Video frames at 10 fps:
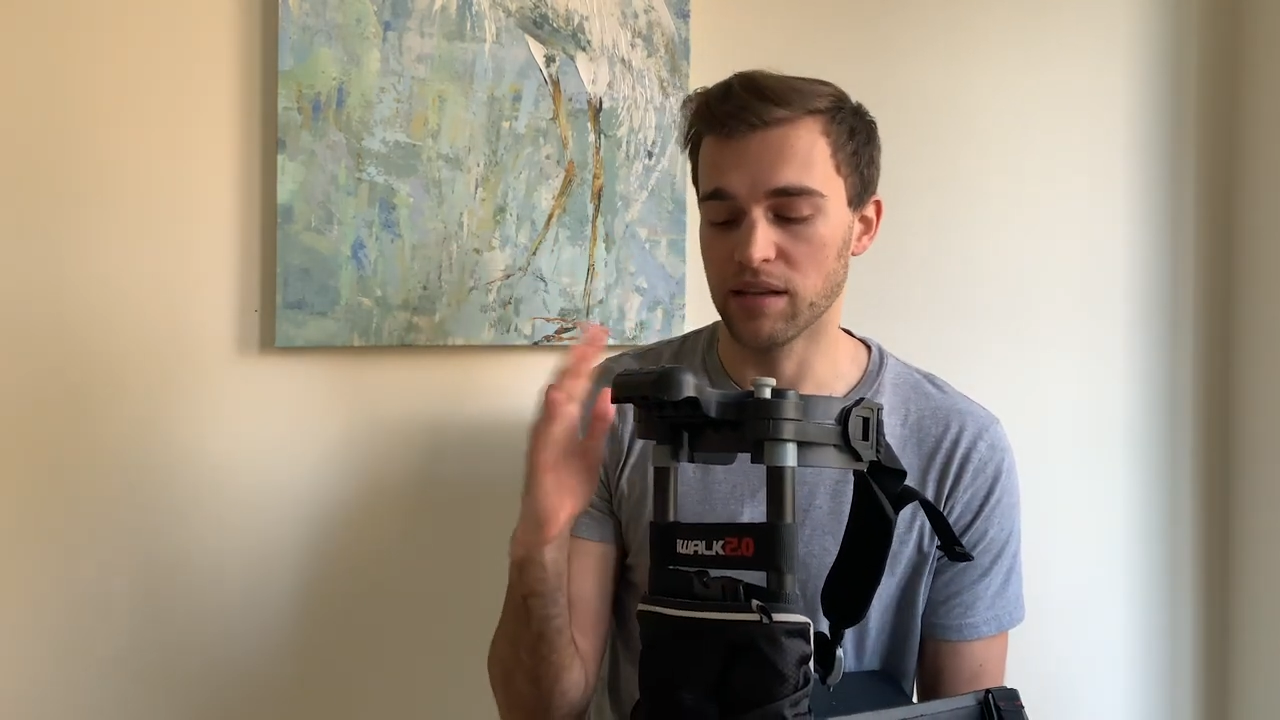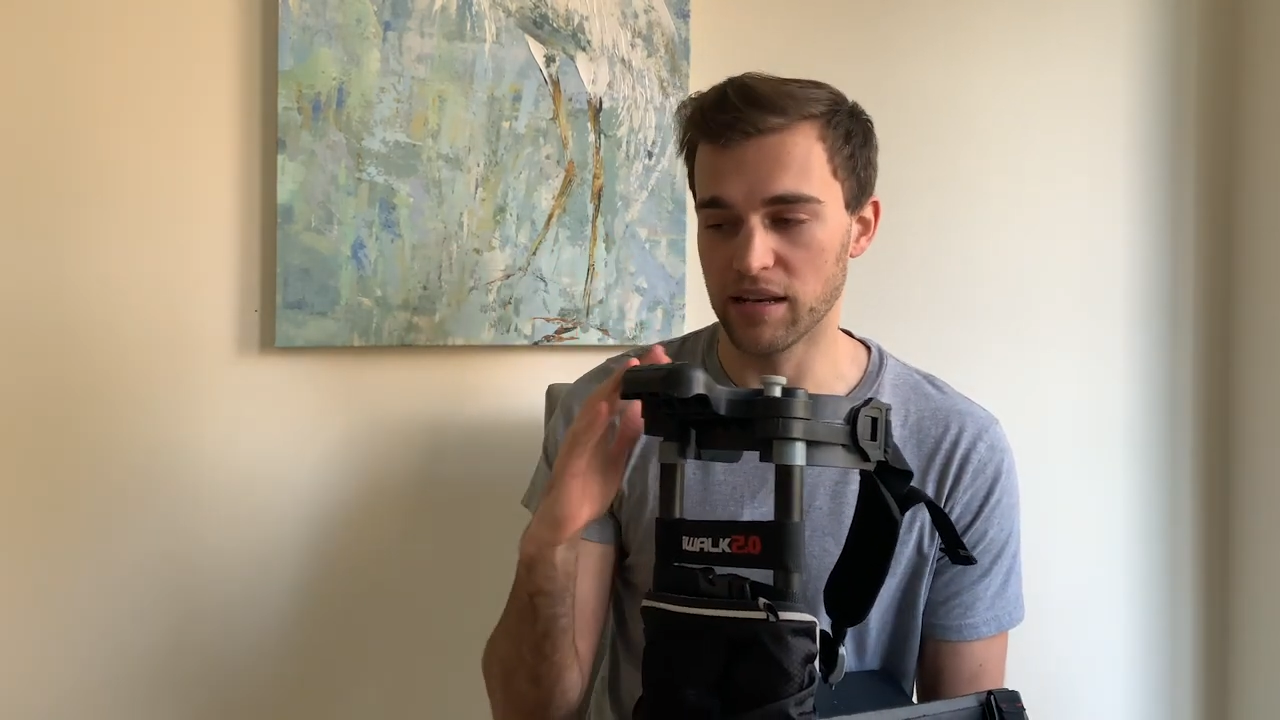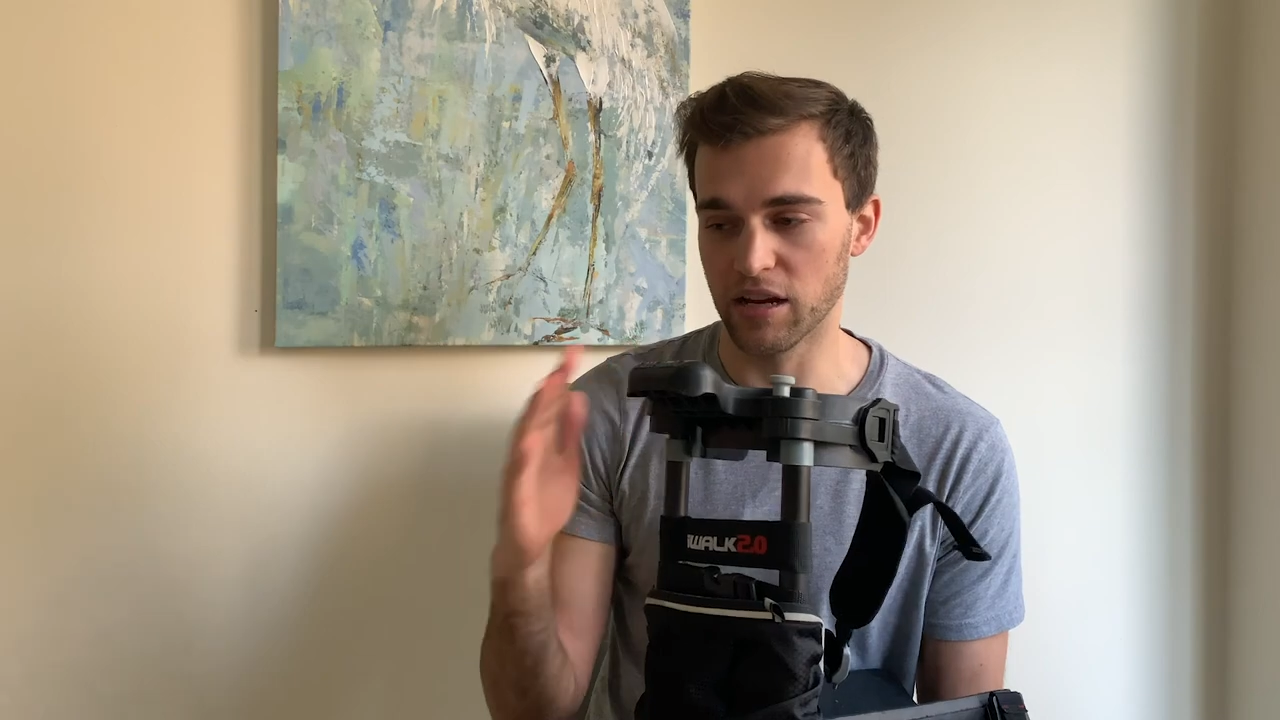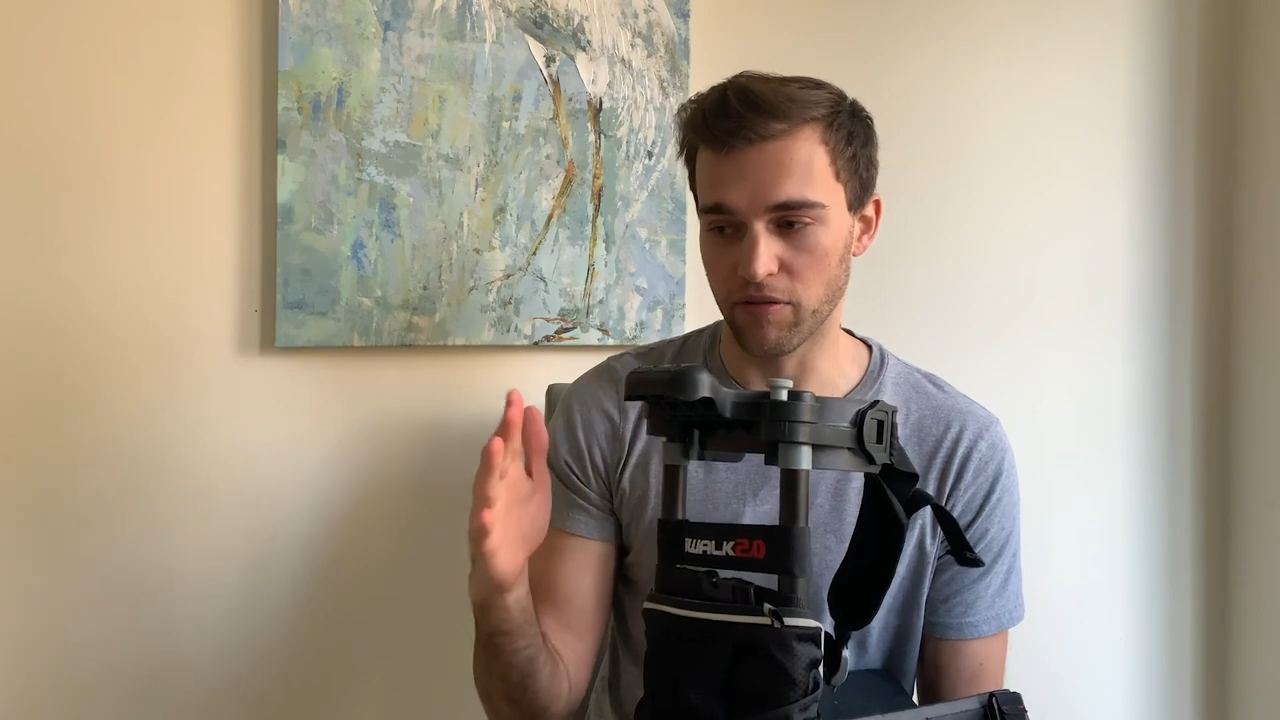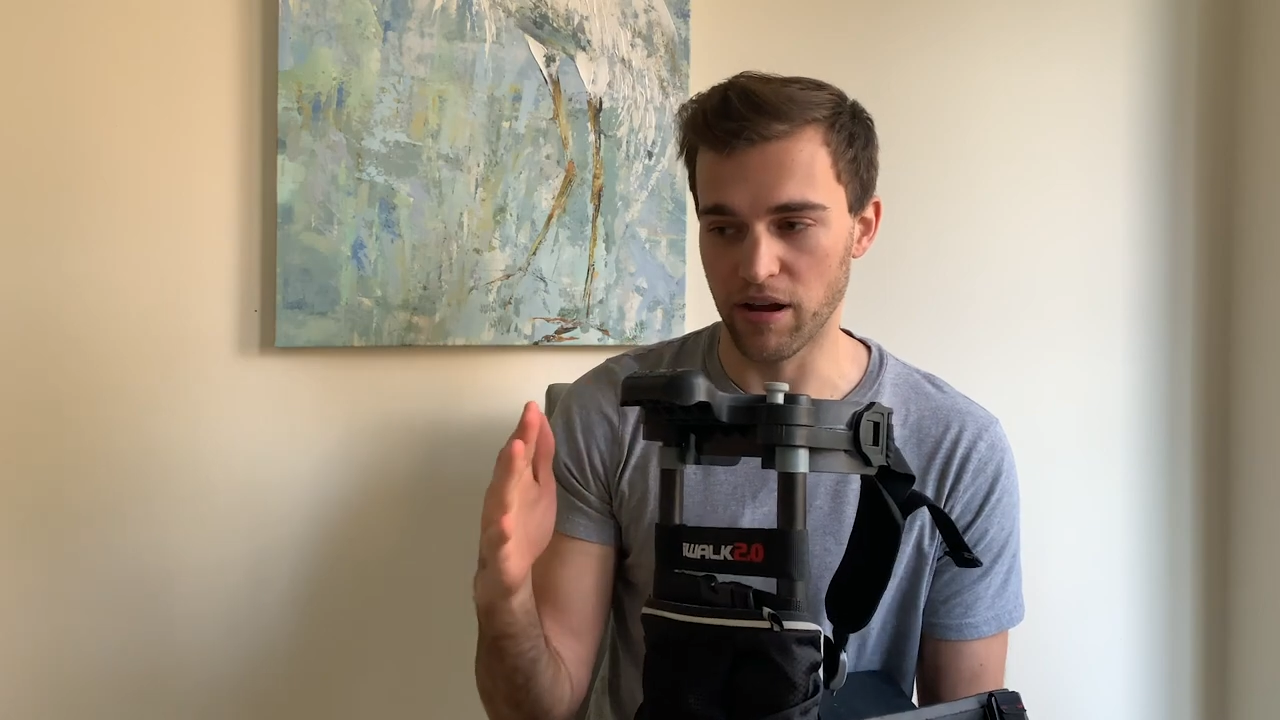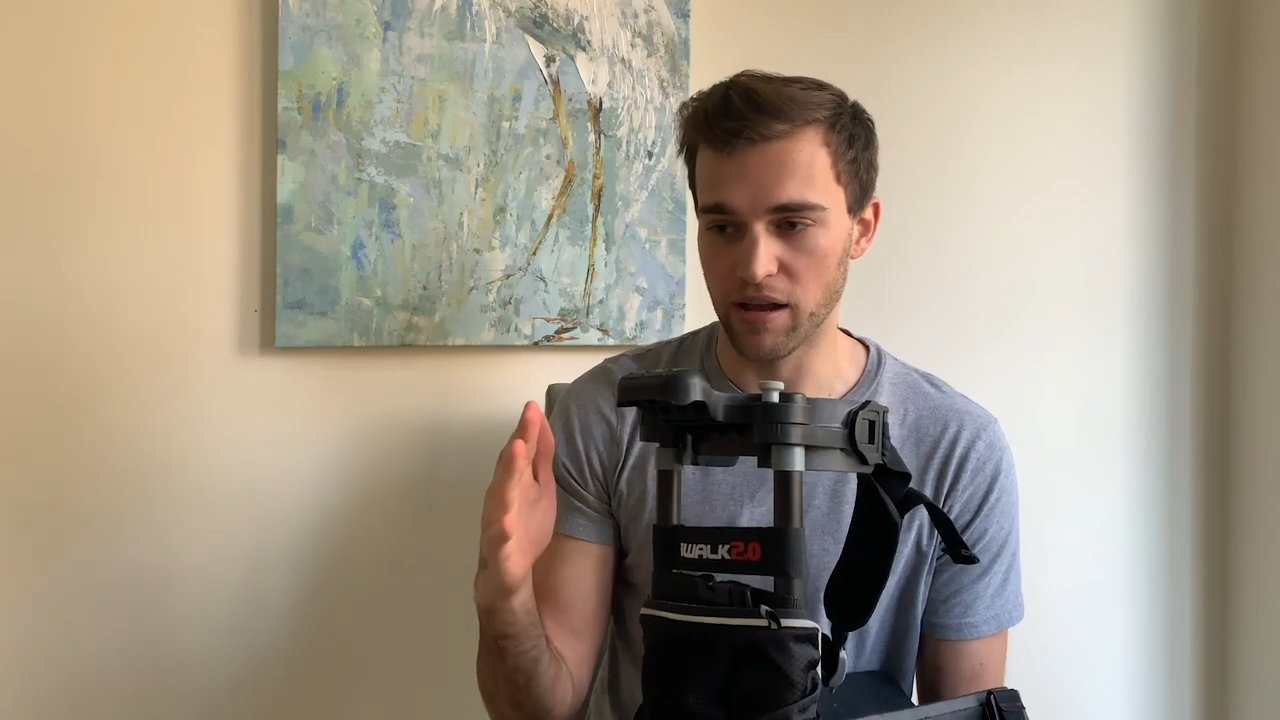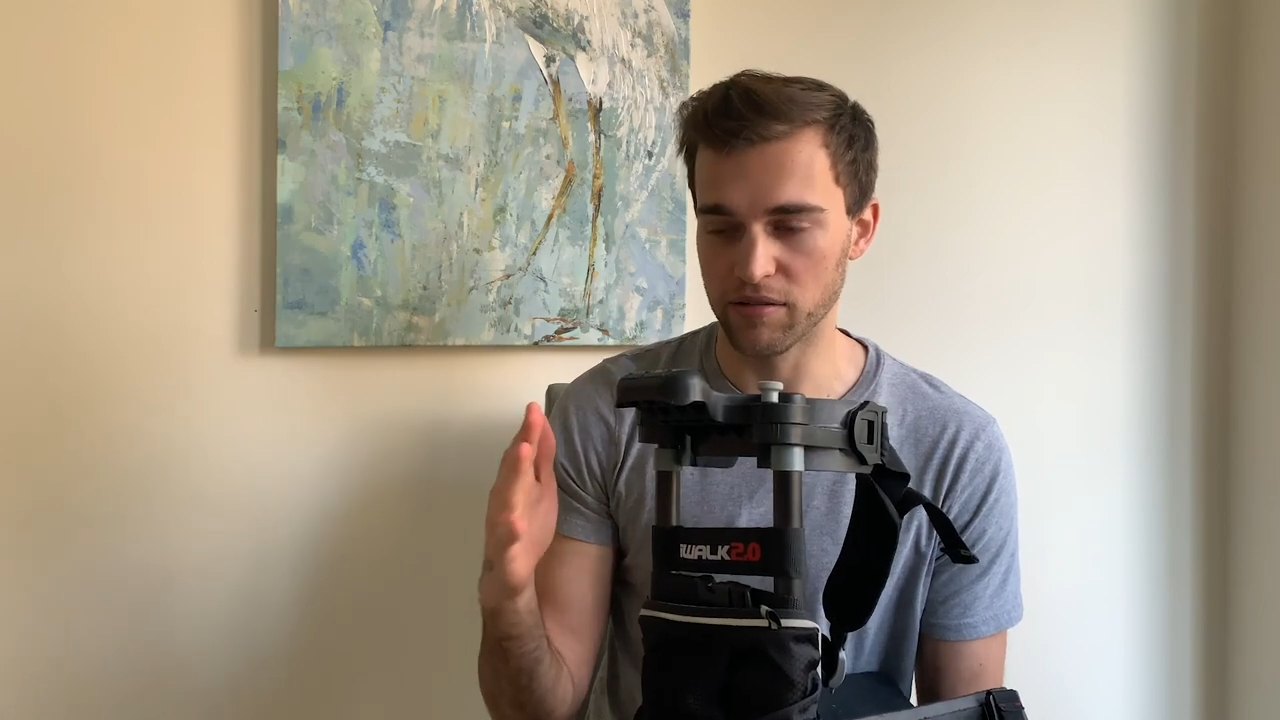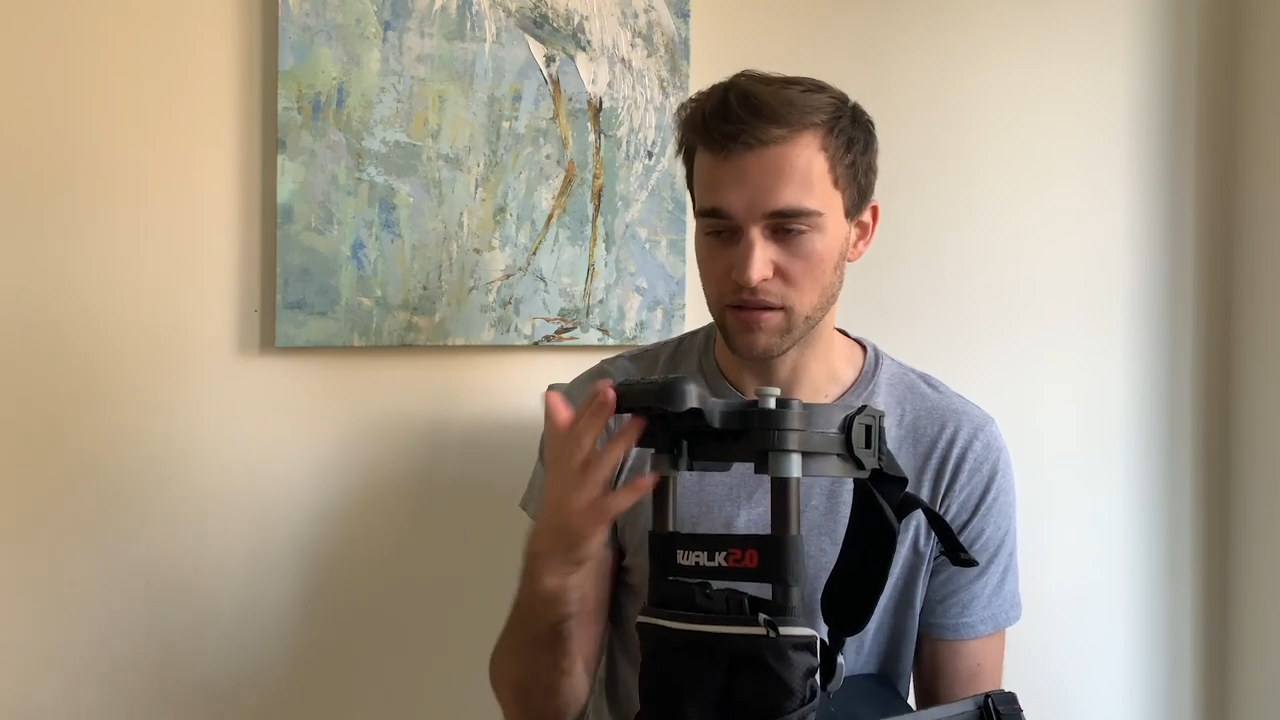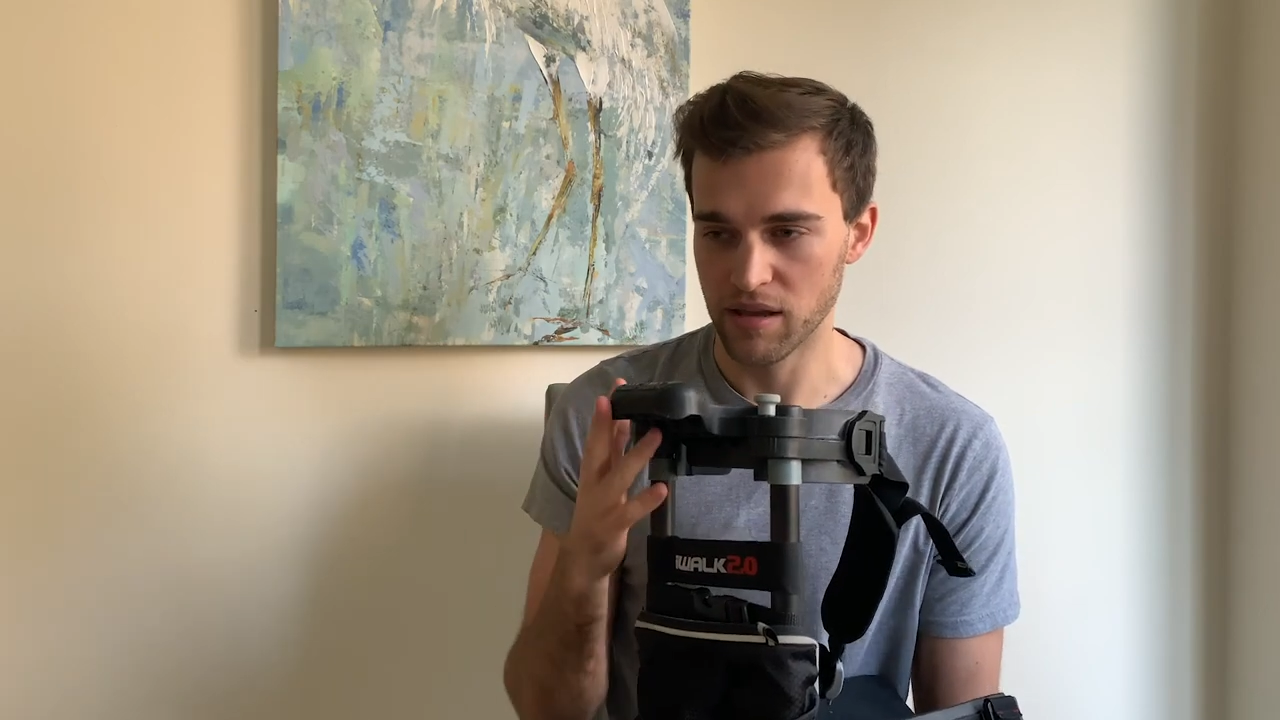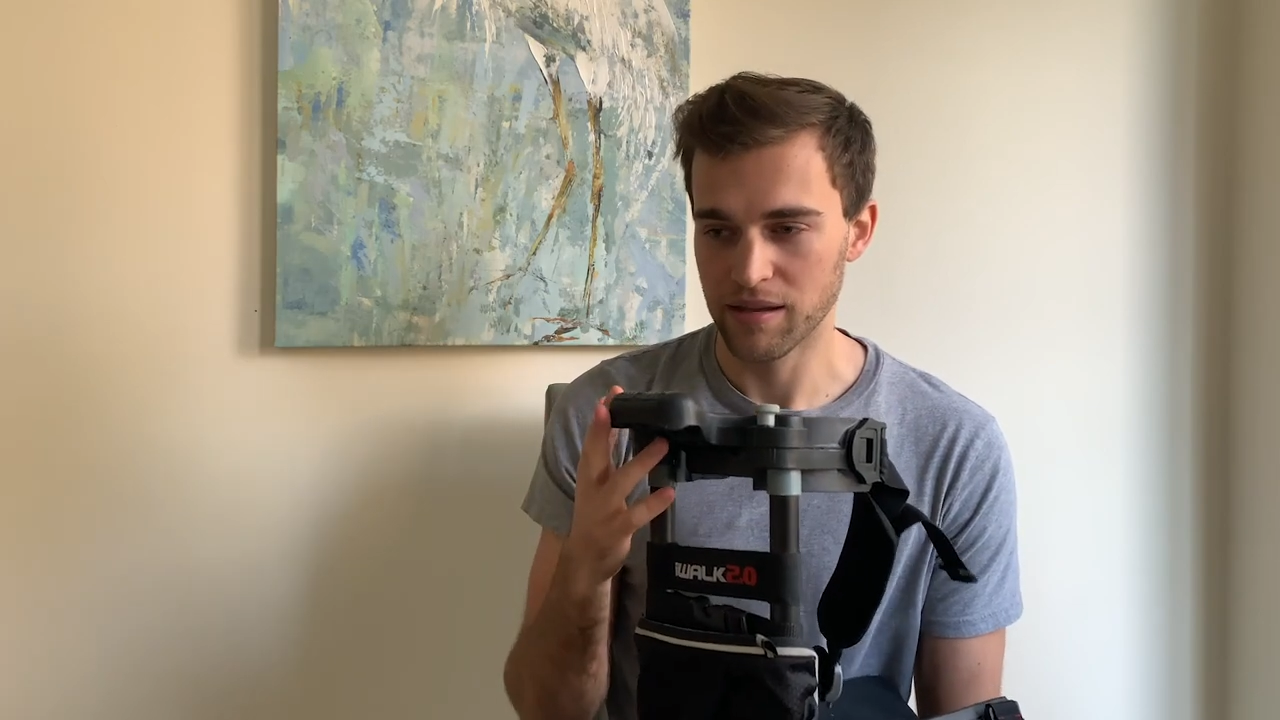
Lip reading: getting around